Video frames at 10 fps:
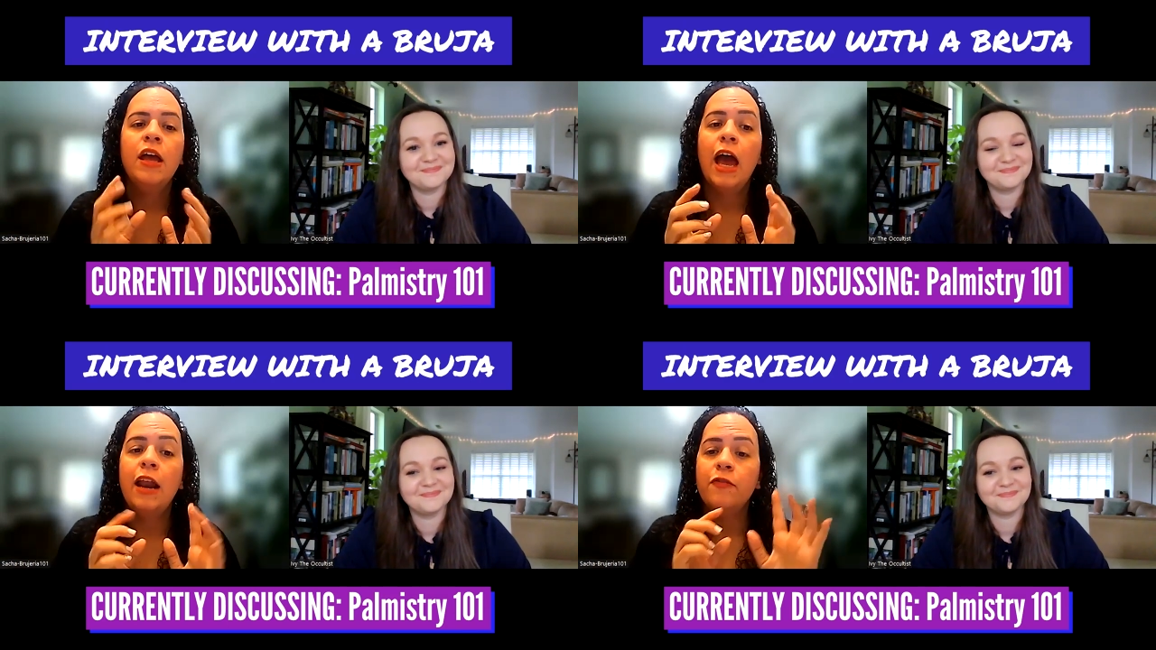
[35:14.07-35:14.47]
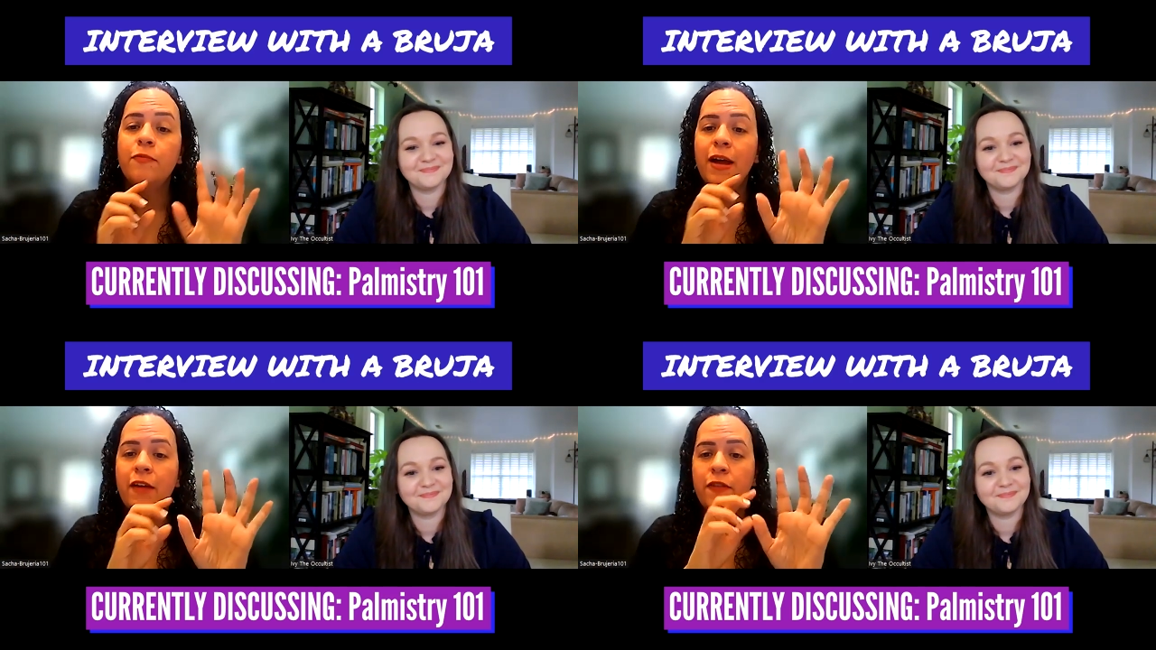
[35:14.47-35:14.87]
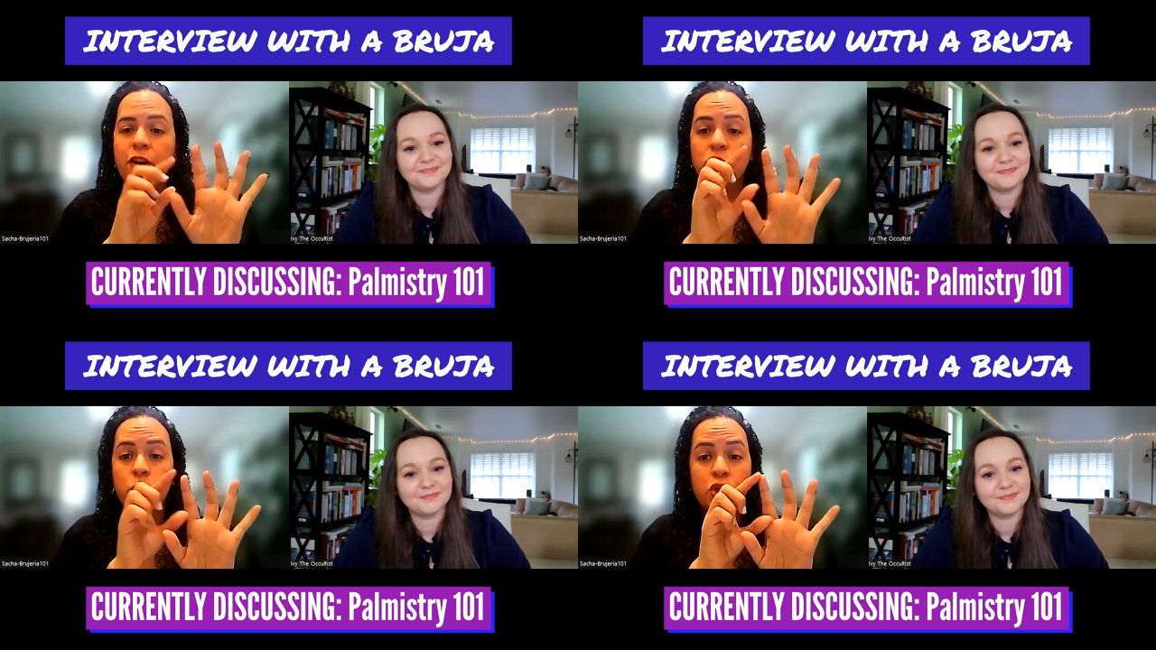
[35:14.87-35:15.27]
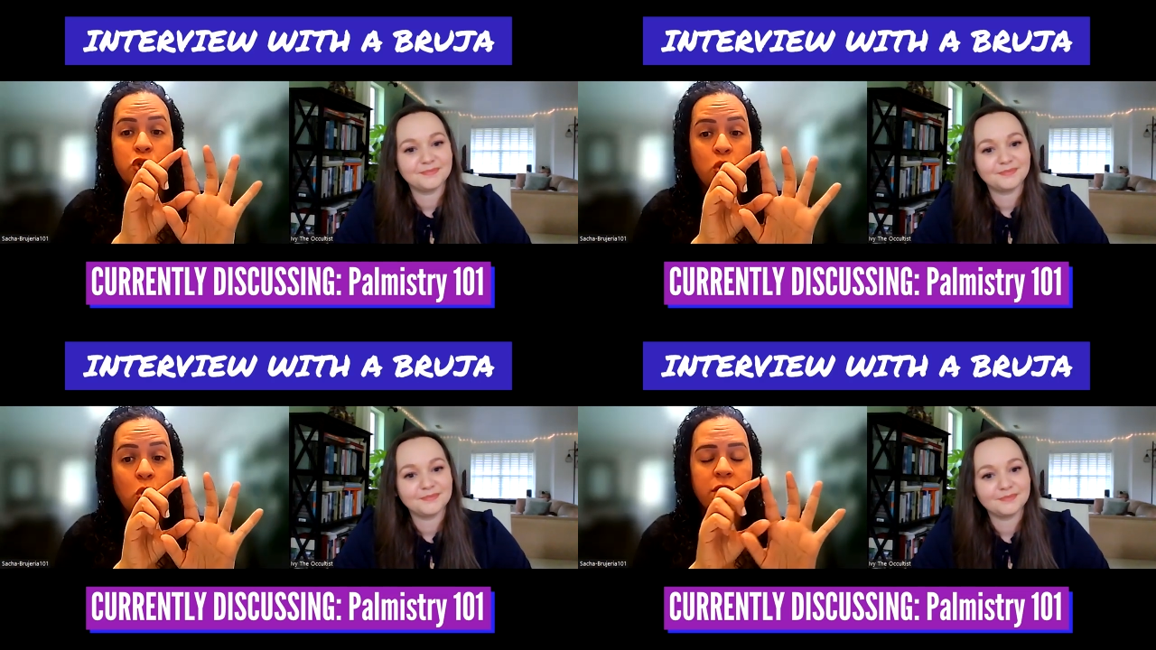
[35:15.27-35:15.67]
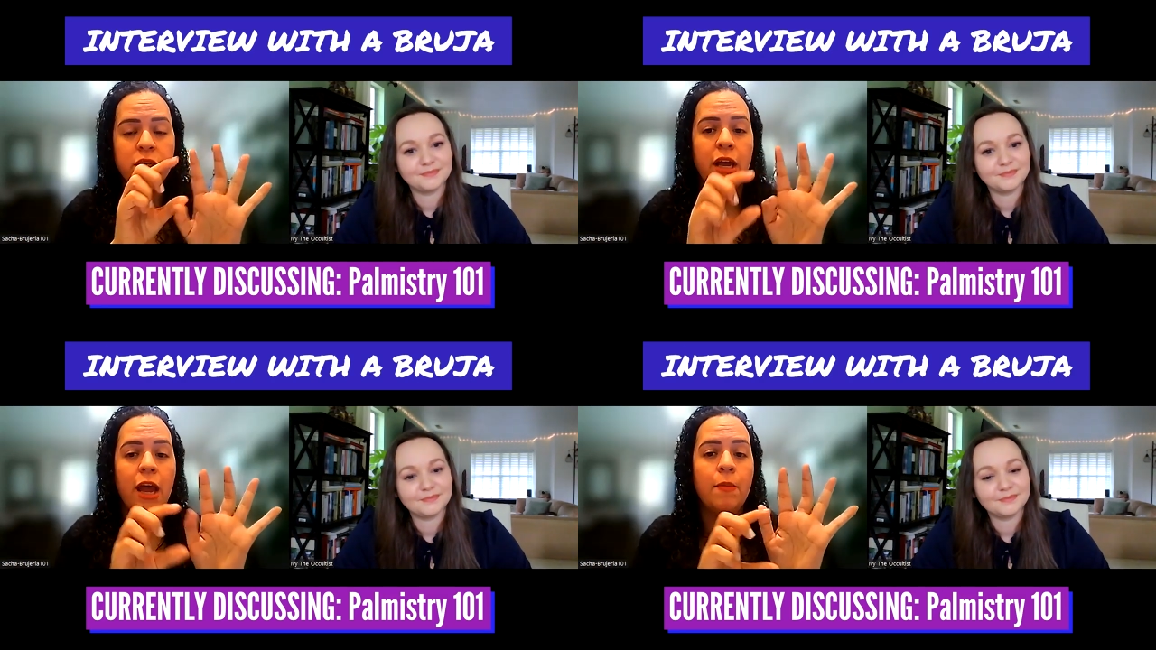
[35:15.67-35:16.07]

Speaker 1: And if my fingers were short and